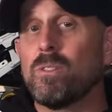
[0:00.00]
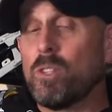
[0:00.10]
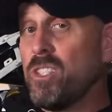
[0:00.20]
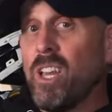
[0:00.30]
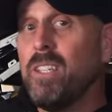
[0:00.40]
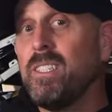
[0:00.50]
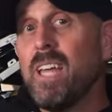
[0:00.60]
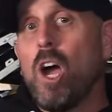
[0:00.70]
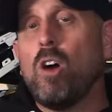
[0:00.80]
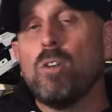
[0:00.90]
The sun's
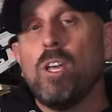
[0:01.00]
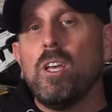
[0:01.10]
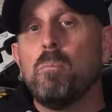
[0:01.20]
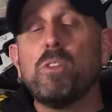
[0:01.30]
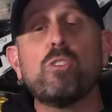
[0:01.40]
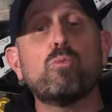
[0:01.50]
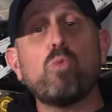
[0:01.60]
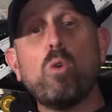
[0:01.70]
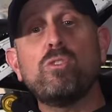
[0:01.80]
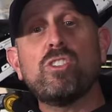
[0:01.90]
out, but the
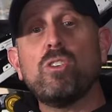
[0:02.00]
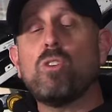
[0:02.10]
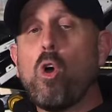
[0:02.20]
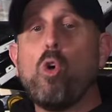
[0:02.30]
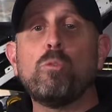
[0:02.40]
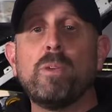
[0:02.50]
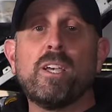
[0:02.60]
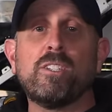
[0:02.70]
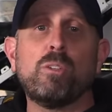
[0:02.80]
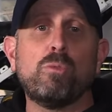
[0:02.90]
road's still cold
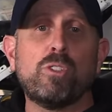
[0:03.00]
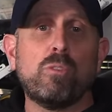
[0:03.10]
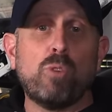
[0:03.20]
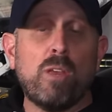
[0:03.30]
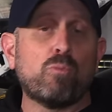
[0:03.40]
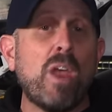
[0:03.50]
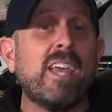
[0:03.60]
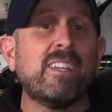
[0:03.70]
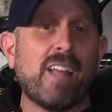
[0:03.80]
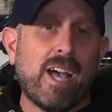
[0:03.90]
because it
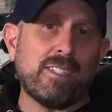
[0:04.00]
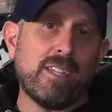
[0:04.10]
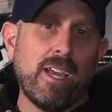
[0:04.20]
rained last